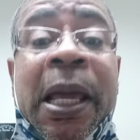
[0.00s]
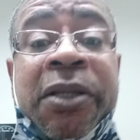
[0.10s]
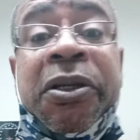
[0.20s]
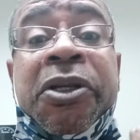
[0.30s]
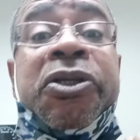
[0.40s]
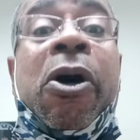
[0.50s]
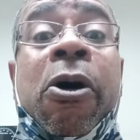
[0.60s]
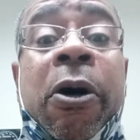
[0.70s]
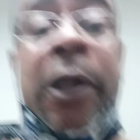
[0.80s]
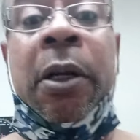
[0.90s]
back to this
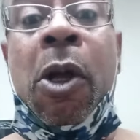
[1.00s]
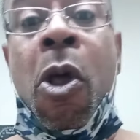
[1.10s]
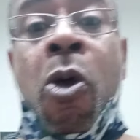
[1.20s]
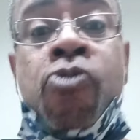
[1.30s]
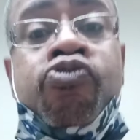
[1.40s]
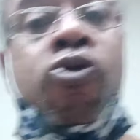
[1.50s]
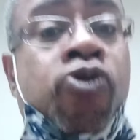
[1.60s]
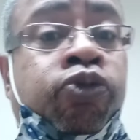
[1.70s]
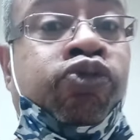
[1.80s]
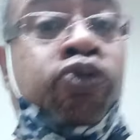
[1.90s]
heart.
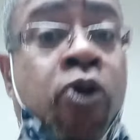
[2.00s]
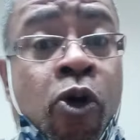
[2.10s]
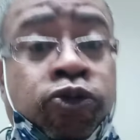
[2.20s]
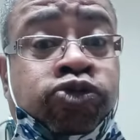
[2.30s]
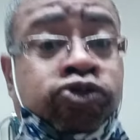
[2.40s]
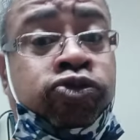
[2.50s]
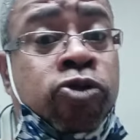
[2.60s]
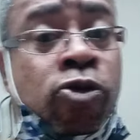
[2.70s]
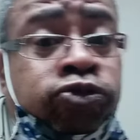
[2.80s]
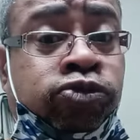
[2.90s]
Boom, boom,
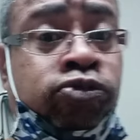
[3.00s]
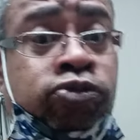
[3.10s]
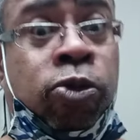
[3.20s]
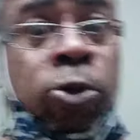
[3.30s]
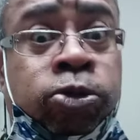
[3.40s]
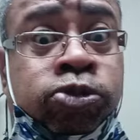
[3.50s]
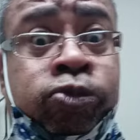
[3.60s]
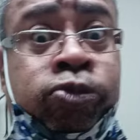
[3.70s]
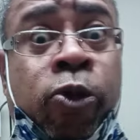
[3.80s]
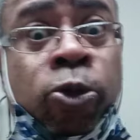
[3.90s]
boom, boom,
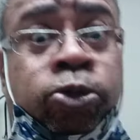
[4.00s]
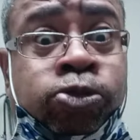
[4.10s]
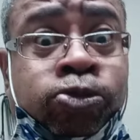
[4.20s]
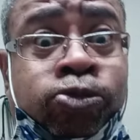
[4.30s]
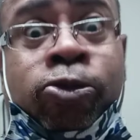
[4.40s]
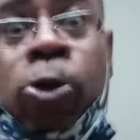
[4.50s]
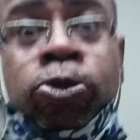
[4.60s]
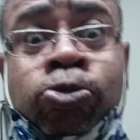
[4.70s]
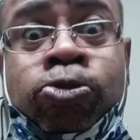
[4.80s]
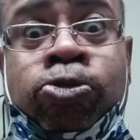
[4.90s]
boom,
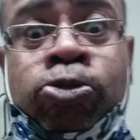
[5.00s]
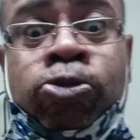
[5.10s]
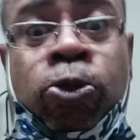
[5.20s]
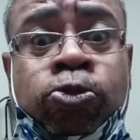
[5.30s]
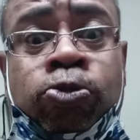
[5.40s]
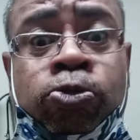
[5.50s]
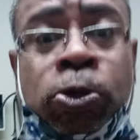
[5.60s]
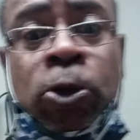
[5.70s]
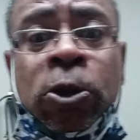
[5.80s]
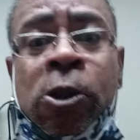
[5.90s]
boom, boom,
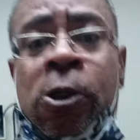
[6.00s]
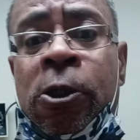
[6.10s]
boom.